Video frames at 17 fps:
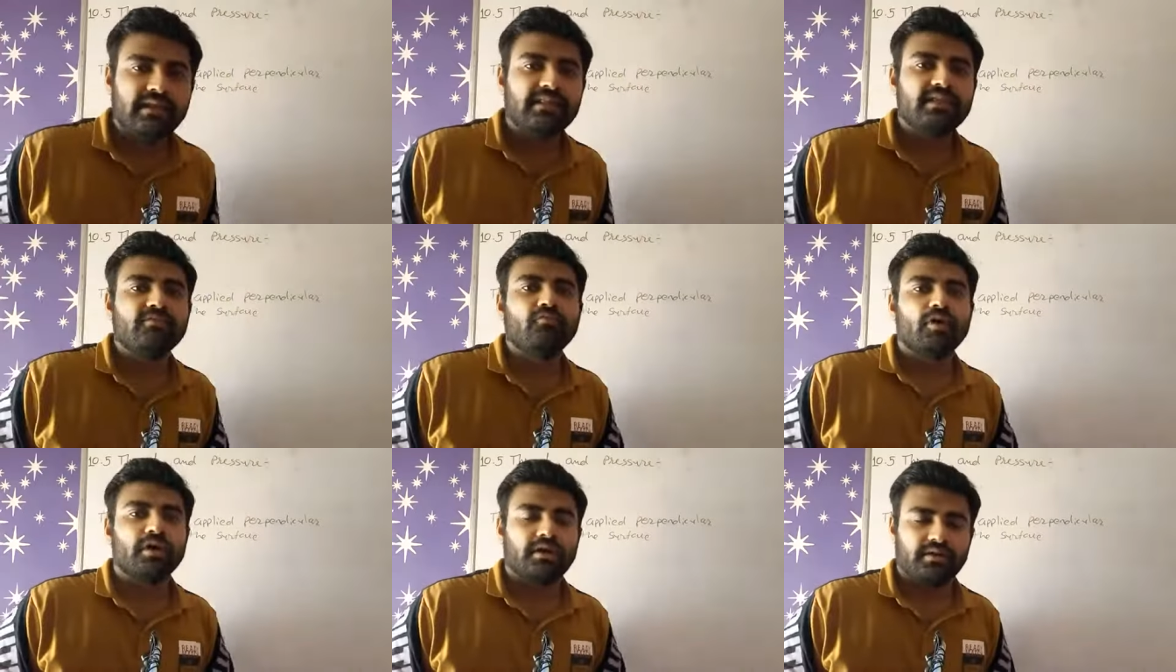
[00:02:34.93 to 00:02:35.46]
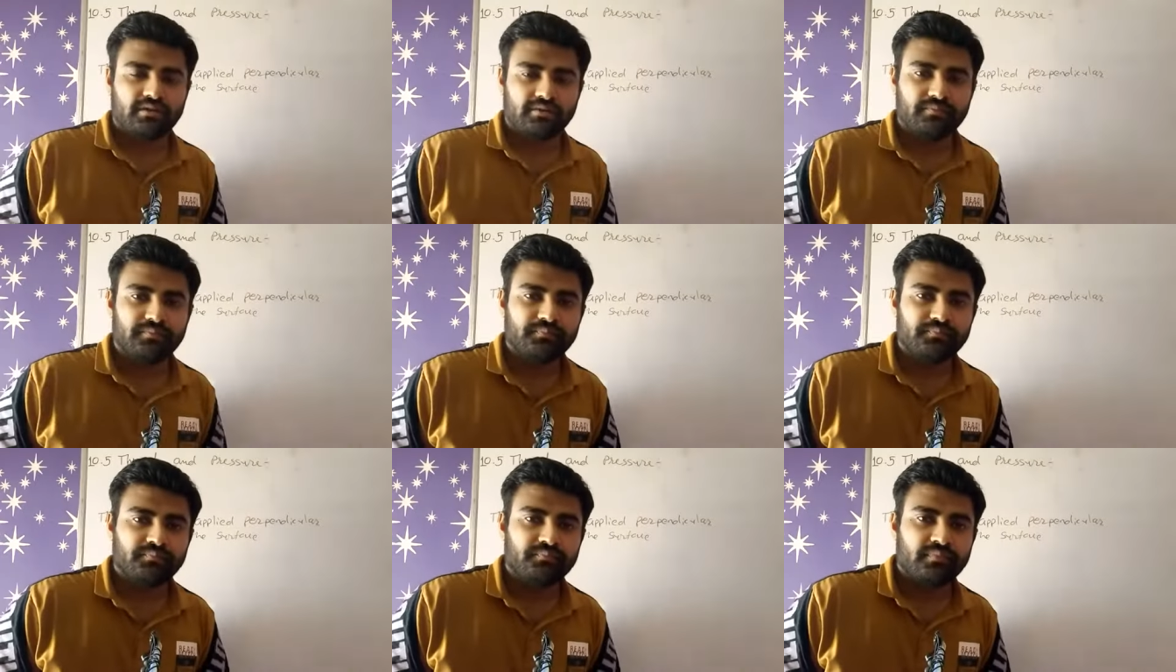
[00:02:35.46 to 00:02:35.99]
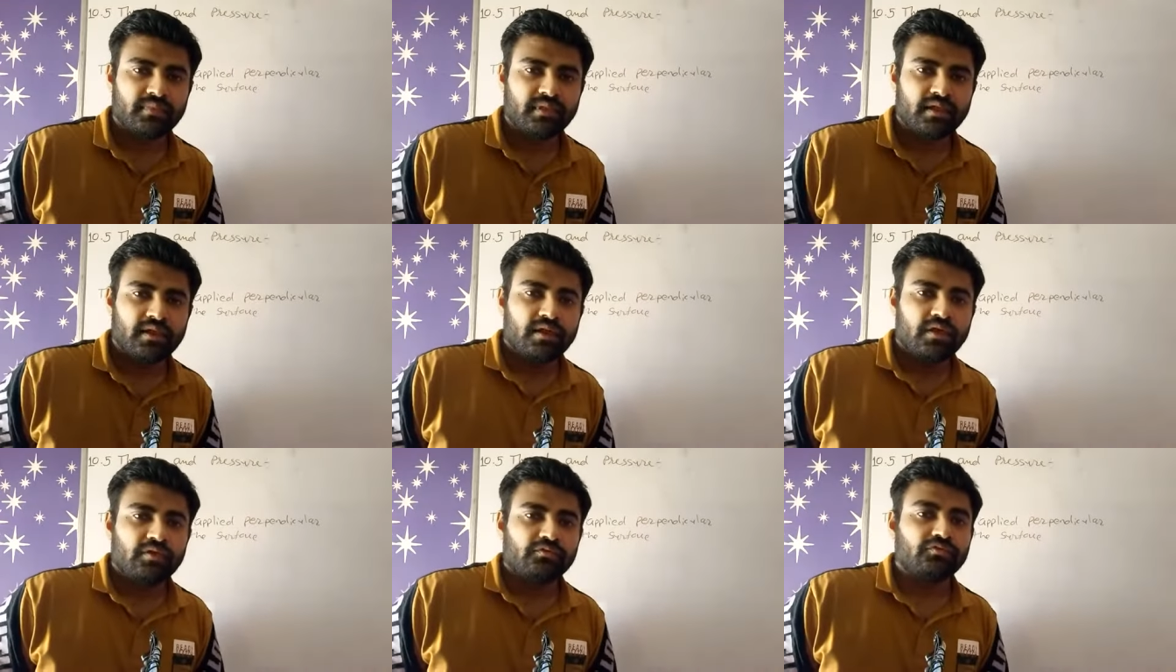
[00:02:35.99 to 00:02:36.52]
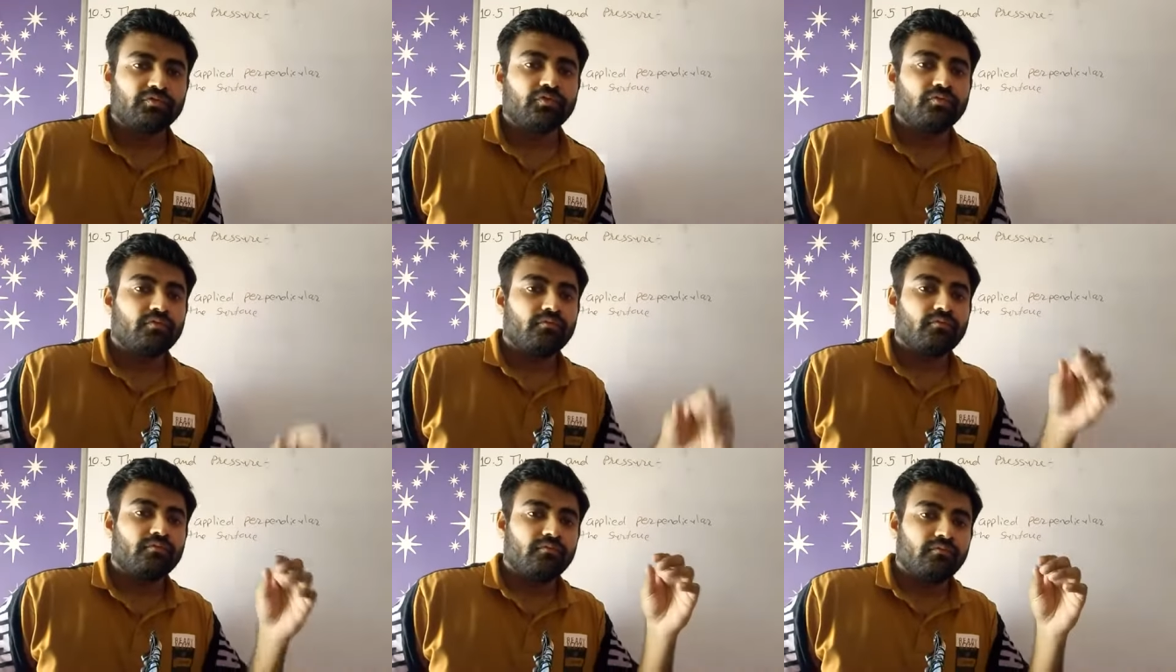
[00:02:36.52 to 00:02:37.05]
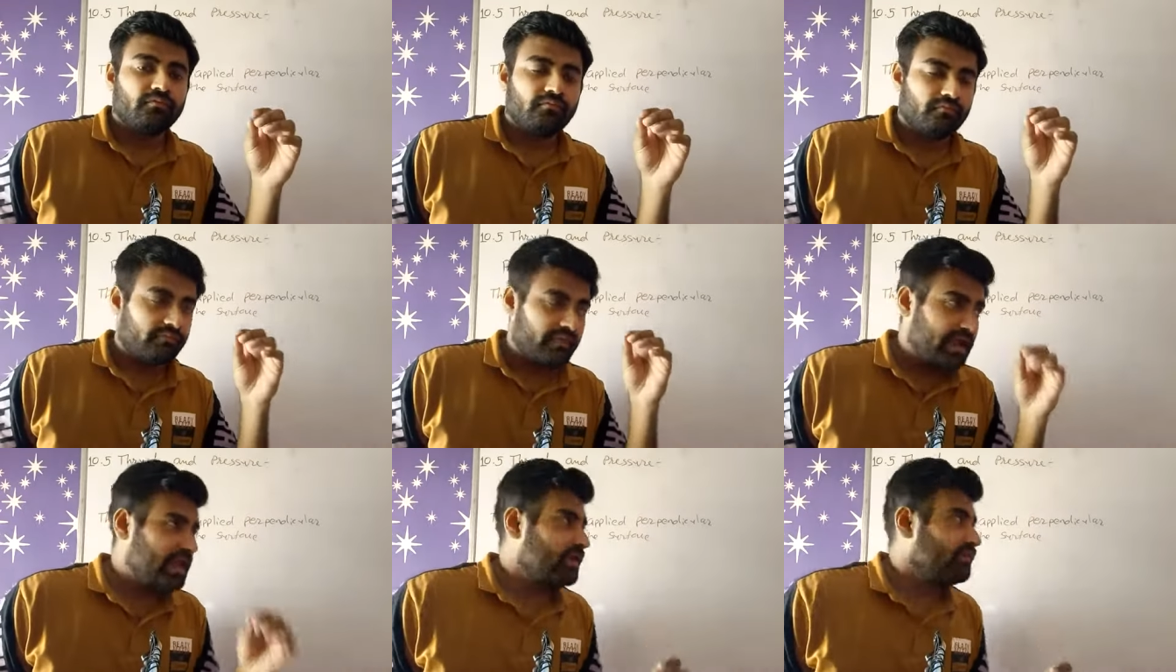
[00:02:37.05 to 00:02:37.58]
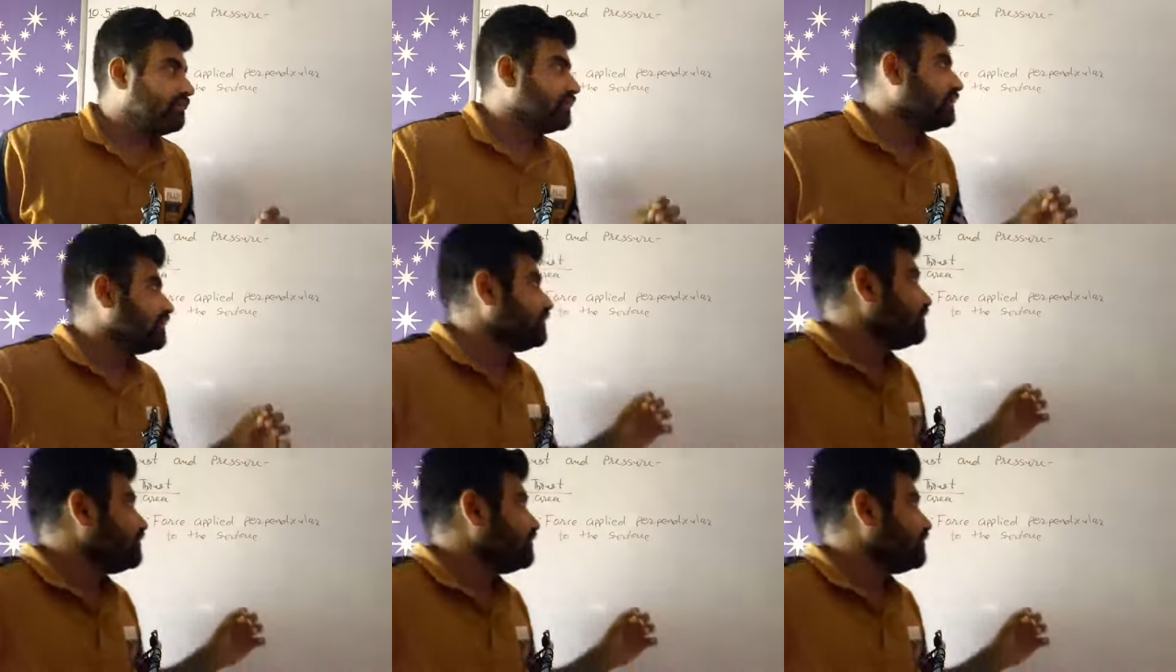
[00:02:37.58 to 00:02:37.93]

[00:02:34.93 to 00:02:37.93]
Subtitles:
the water. So whenever